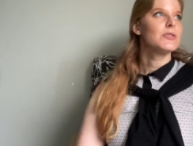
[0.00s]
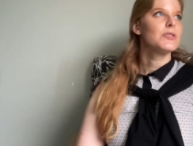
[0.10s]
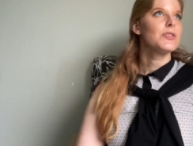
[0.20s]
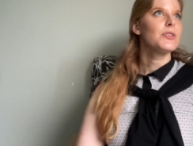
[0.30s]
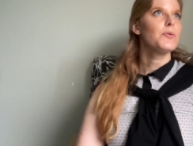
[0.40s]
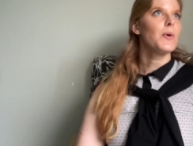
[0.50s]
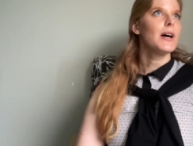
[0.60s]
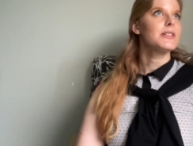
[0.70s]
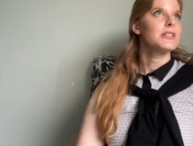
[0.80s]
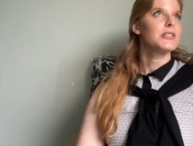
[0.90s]
Do you
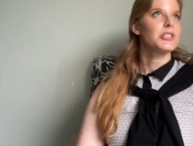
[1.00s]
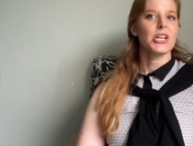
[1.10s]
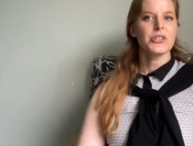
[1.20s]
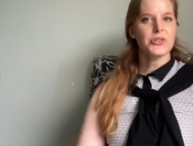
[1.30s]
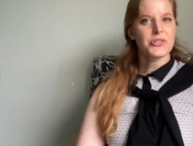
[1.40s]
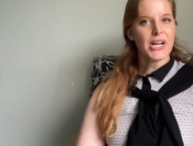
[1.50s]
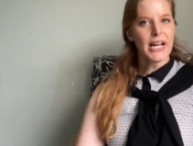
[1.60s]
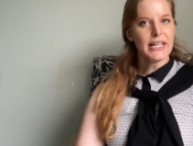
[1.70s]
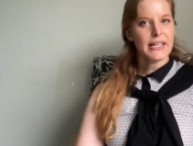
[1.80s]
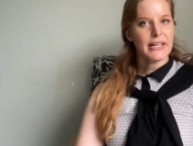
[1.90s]
want to change your
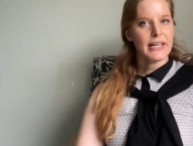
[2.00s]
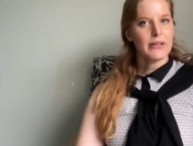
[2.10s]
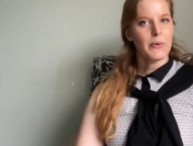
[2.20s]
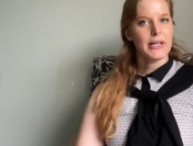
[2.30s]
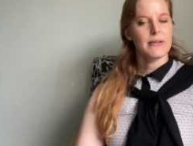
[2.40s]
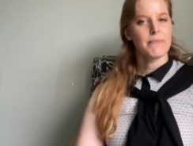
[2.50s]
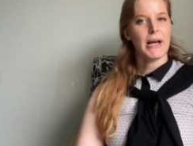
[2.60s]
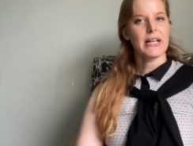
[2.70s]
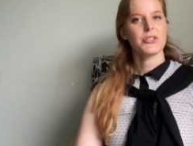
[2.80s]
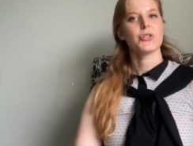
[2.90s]
diet in any way to
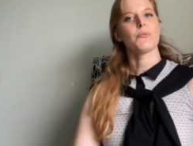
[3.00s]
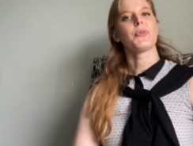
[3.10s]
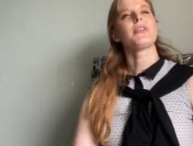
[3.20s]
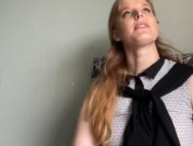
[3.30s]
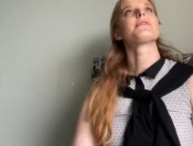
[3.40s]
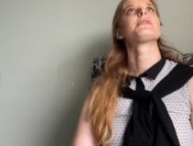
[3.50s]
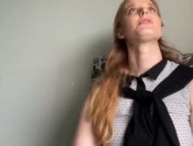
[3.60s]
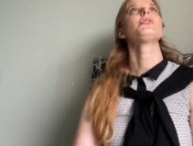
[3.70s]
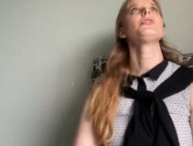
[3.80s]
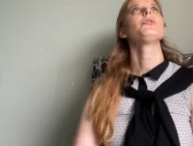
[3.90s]
match your beliefs?
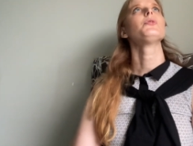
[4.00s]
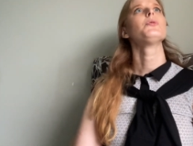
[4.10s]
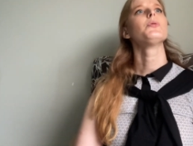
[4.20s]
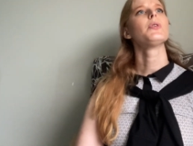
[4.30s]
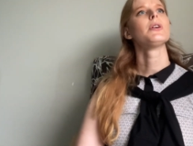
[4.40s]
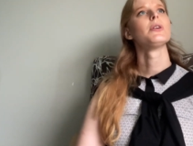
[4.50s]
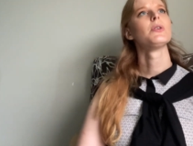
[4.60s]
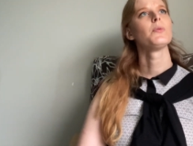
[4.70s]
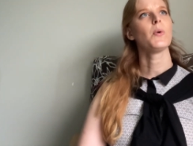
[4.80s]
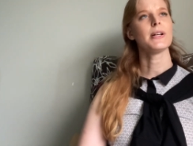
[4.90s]
Do you
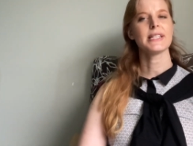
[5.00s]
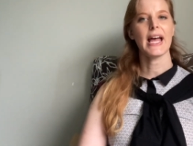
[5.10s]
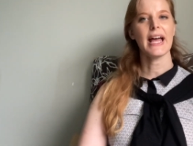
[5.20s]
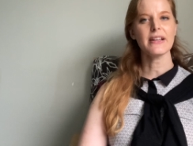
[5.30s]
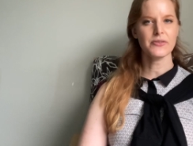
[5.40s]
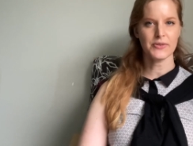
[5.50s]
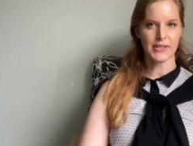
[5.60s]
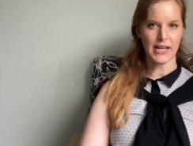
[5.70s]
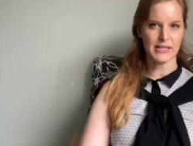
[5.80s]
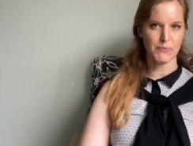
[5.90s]
want to
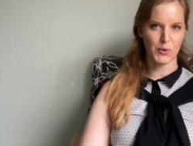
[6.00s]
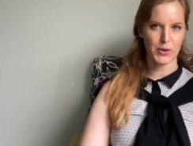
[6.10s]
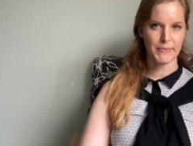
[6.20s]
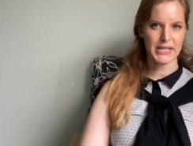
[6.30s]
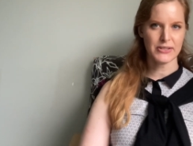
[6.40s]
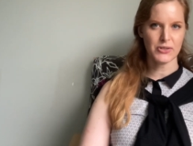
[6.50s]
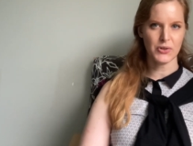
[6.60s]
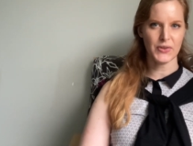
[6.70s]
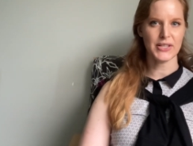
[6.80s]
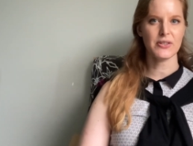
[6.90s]
exercise more because you
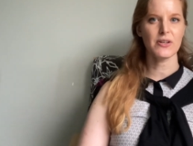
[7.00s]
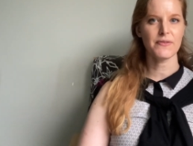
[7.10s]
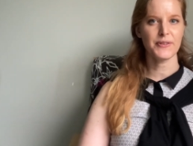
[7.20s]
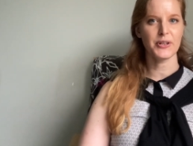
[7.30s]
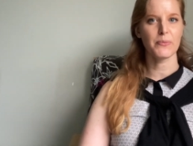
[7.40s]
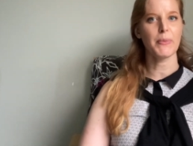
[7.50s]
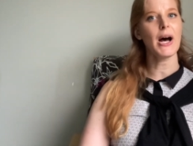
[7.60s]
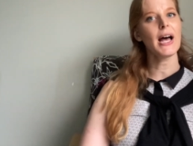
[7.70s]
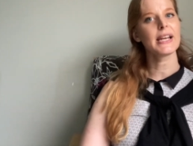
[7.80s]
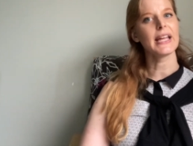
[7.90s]
know that's good for your
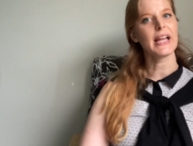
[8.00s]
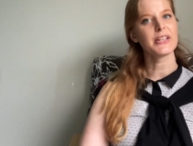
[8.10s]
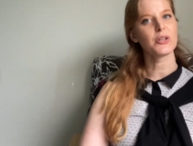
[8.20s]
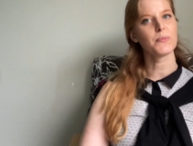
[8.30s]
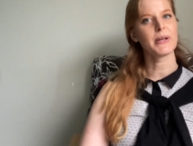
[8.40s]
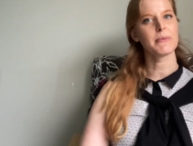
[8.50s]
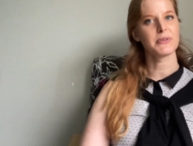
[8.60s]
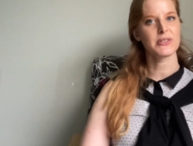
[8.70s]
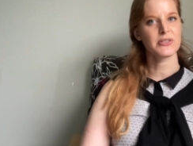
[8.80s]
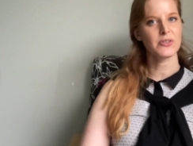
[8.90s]
body and you'll be able
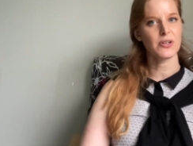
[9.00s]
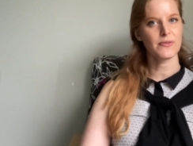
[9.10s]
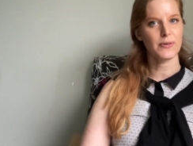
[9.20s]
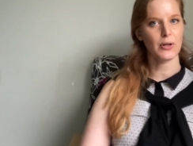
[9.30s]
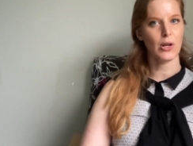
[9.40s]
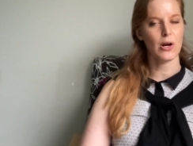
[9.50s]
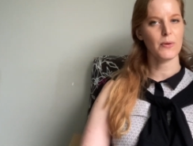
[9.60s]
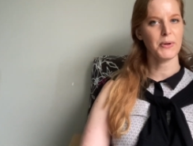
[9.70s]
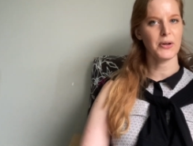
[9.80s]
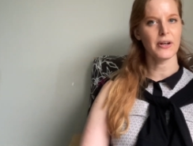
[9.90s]
to serve for a longer
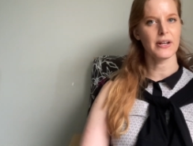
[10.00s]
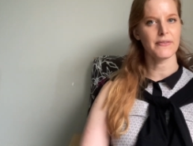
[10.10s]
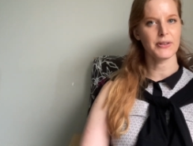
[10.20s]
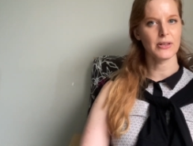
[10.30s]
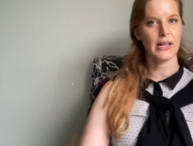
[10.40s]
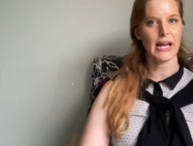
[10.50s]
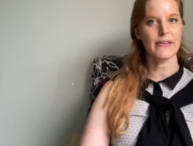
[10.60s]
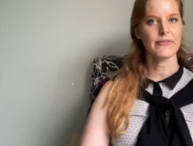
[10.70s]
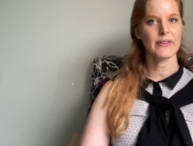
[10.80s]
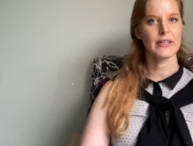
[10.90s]
period of your
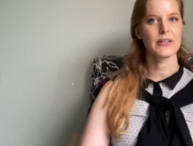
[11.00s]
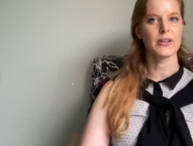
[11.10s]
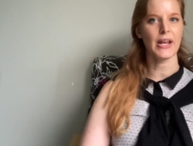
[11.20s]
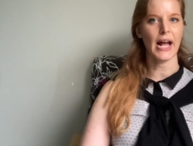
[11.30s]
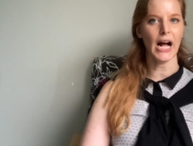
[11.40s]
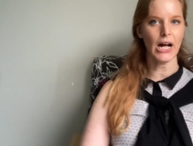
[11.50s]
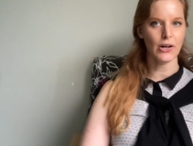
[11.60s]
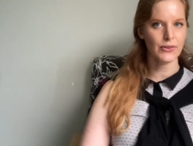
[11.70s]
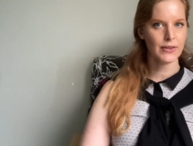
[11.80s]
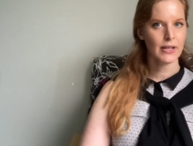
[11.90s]
life in good
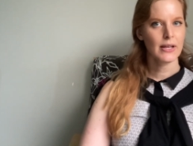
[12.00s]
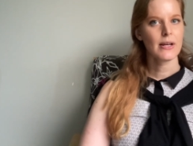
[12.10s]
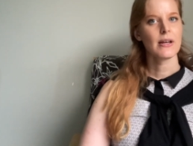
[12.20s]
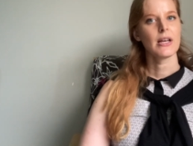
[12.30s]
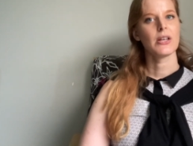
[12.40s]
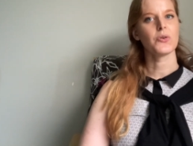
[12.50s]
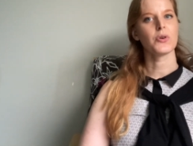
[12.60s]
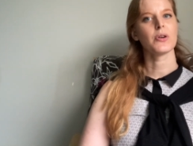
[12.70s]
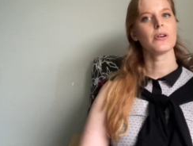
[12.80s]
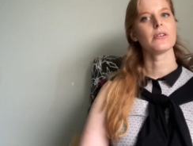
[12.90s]
health in
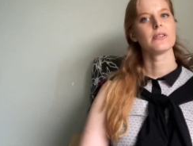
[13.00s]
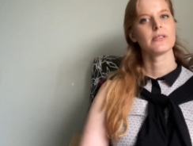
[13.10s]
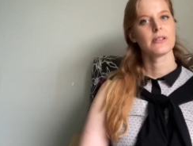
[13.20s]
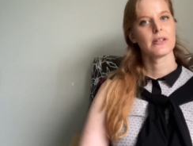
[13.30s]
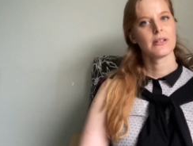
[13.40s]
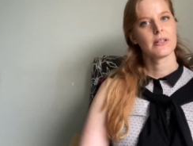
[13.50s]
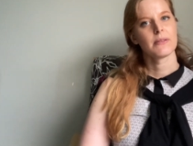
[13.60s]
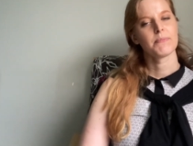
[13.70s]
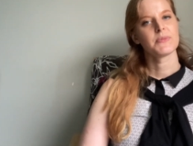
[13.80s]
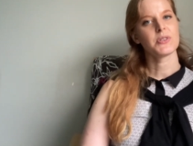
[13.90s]
order
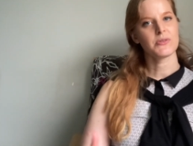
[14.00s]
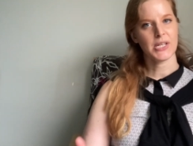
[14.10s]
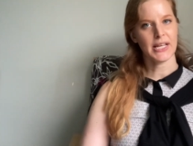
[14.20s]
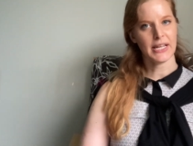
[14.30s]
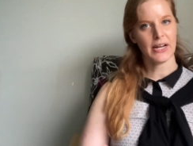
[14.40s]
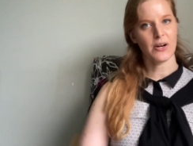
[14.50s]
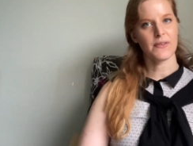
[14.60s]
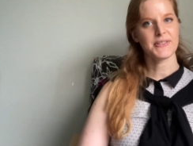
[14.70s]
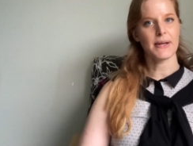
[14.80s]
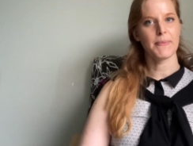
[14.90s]
to take care
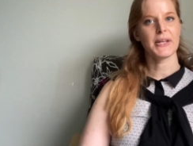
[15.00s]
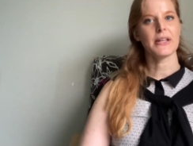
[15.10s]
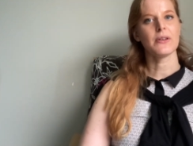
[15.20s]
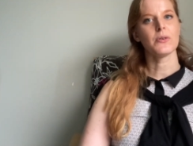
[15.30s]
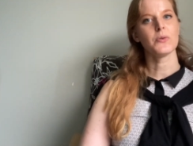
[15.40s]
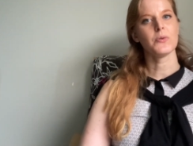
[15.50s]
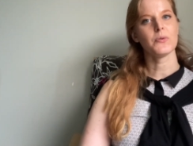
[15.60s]
of somebody who